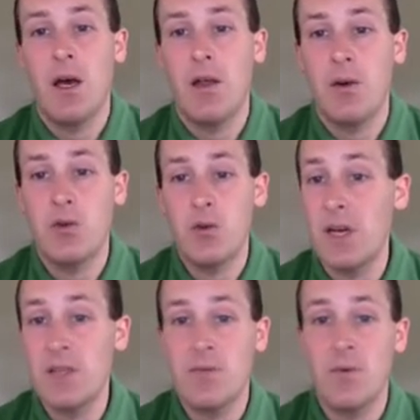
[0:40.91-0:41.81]
their
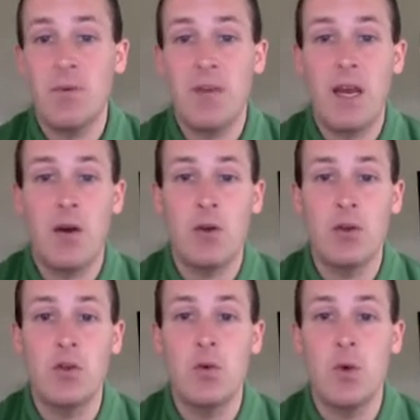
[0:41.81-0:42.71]
transfer of care
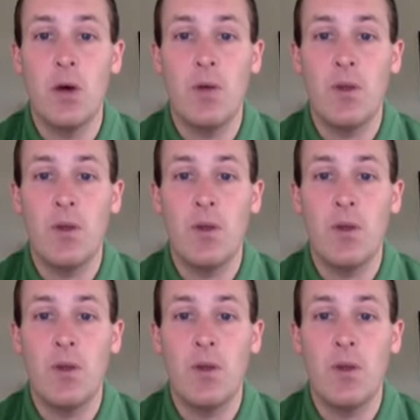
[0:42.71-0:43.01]
to